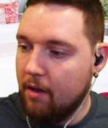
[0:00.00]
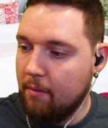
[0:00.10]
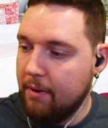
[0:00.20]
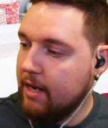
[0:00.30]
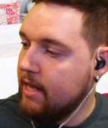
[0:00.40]

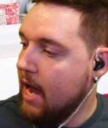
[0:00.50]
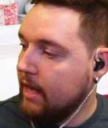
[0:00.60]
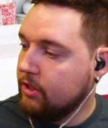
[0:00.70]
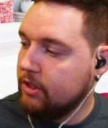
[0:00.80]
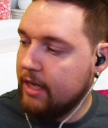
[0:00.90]
But yeah,
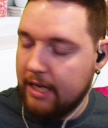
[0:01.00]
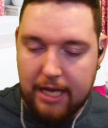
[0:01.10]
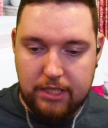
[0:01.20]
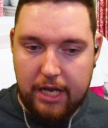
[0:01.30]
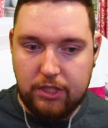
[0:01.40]
just like
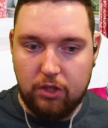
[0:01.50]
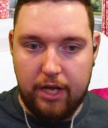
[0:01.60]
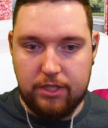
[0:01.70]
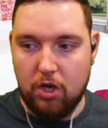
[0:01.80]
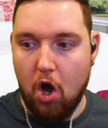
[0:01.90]

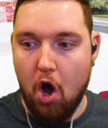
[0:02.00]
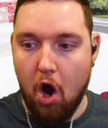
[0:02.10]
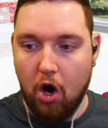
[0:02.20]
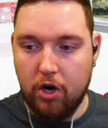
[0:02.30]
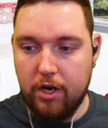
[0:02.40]
it's
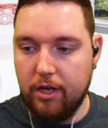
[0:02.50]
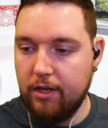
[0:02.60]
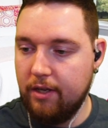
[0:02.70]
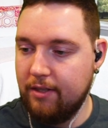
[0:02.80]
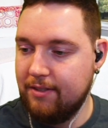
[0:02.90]
hard.
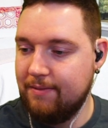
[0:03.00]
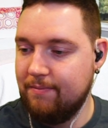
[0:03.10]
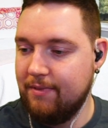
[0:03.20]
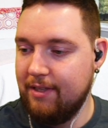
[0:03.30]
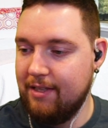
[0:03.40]
It's
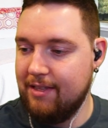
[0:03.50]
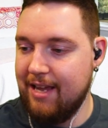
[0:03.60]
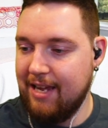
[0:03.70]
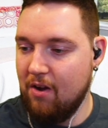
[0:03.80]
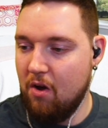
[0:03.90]

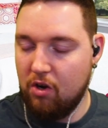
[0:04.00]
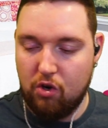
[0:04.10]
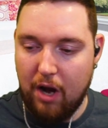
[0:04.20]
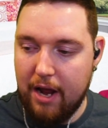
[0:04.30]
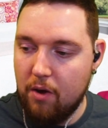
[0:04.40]
like,
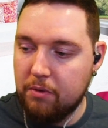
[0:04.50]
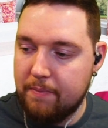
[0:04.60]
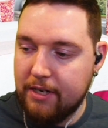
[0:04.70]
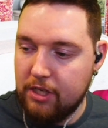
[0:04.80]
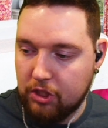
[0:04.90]
I almost
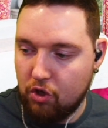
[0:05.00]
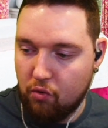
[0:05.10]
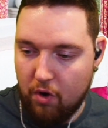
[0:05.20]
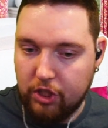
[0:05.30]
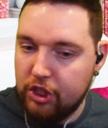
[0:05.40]
imagine it's
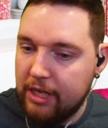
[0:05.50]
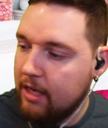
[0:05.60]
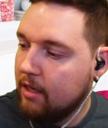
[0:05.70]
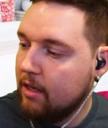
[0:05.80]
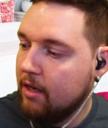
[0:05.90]
crunchy.
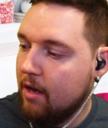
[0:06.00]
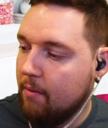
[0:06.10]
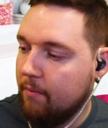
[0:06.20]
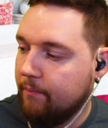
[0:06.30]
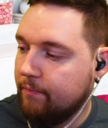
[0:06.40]

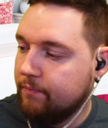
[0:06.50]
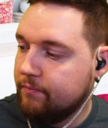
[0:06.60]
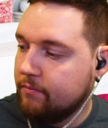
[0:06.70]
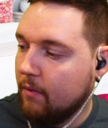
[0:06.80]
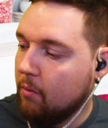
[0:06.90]

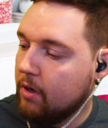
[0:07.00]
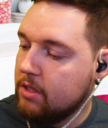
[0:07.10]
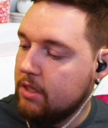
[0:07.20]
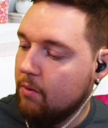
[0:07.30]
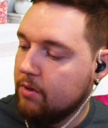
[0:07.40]
We're gonna
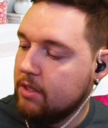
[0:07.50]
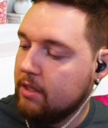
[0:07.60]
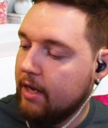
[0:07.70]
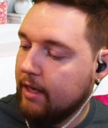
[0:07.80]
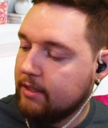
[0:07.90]
see, what is this
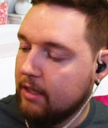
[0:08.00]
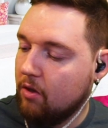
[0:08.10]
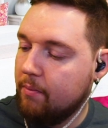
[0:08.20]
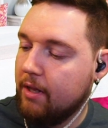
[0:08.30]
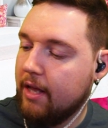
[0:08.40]
like? It's got a little
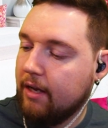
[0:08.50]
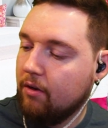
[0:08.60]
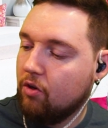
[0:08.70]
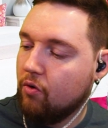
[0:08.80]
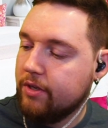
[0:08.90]
bit of like
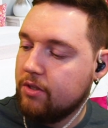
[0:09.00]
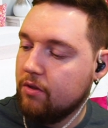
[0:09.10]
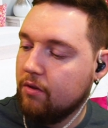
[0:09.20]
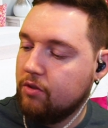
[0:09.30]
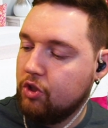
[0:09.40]

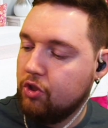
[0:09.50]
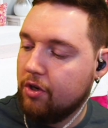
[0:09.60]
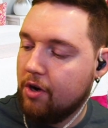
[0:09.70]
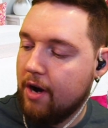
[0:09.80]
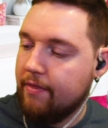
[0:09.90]
crystal
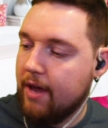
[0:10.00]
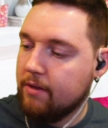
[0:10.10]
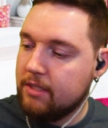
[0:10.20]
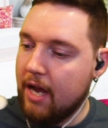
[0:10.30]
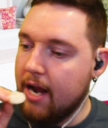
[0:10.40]
sugar on the
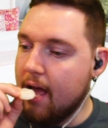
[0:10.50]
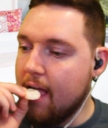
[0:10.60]
outside.